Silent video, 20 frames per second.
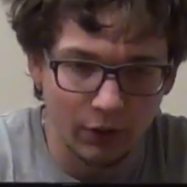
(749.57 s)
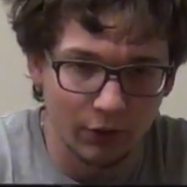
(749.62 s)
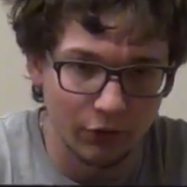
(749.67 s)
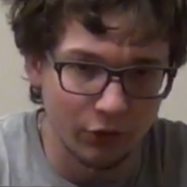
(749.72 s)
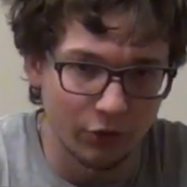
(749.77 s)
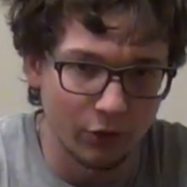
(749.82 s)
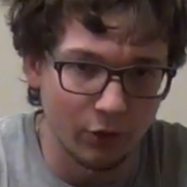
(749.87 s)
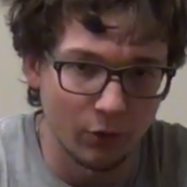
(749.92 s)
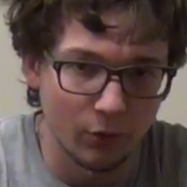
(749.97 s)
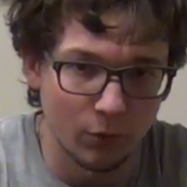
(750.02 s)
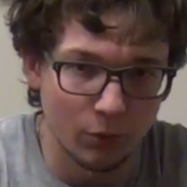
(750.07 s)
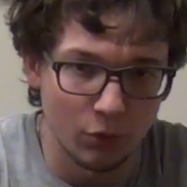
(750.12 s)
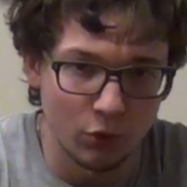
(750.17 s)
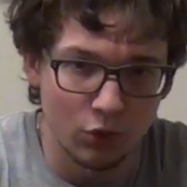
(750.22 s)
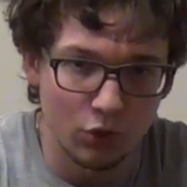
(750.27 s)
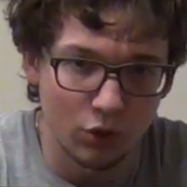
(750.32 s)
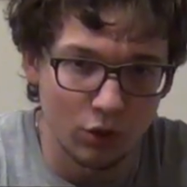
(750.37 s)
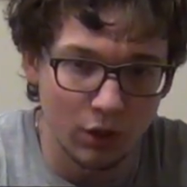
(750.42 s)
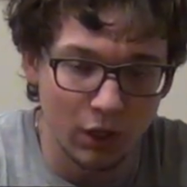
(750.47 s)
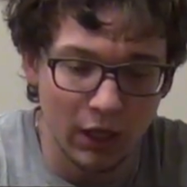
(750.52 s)
So
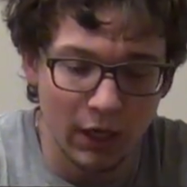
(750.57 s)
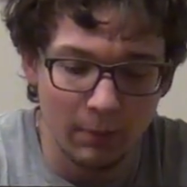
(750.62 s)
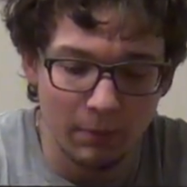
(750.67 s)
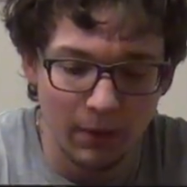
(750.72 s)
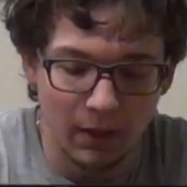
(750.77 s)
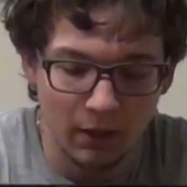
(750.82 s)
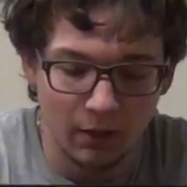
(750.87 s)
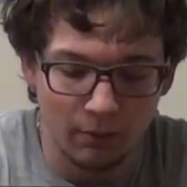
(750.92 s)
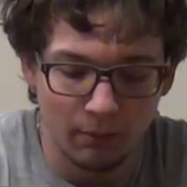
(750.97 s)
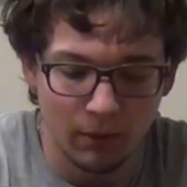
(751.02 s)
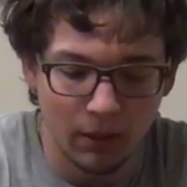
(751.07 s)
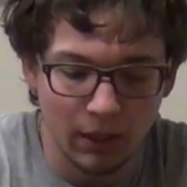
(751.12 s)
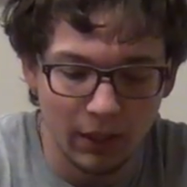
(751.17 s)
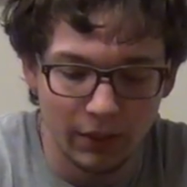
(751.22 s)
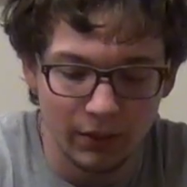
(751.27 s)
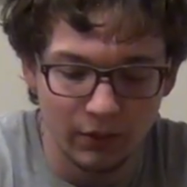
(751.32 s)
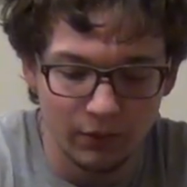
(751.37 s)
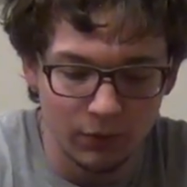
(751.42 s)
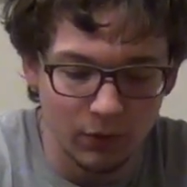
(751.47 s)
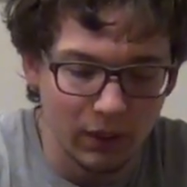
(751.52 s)
you should keep that in
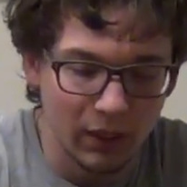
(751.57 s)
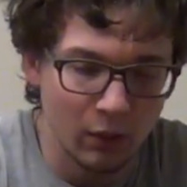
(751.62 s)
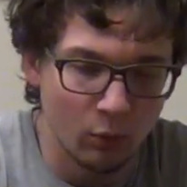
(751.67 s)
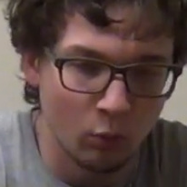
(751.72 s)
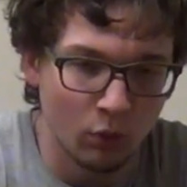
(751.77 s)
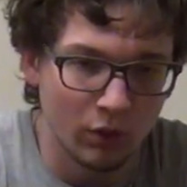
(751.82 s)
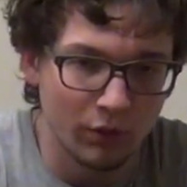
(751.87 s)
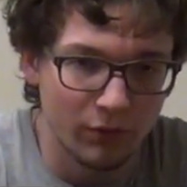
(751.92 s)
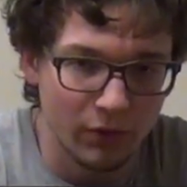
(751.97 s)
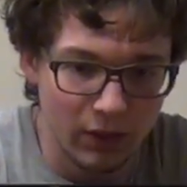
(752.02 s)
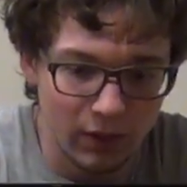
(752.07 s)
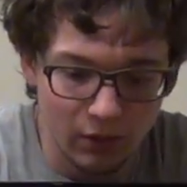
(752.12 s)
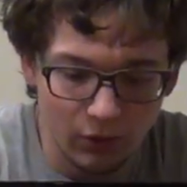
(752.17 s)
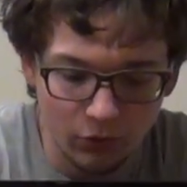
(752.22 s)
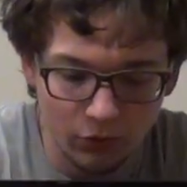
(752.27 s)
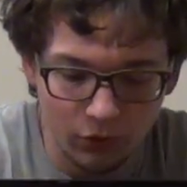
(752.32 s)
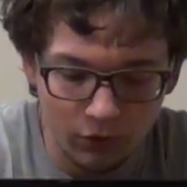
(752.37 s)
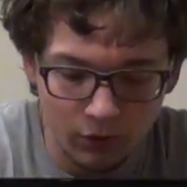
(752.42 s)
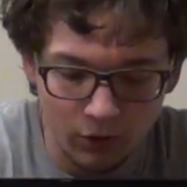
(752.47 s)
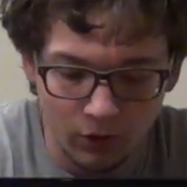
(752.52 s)
mind if you get one of
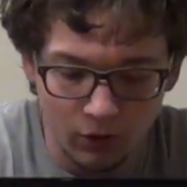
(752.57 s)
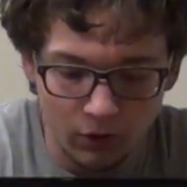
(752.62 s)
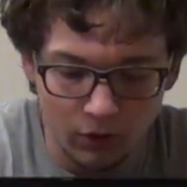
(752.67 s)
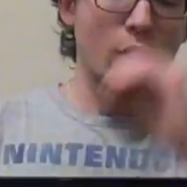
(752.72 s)
these.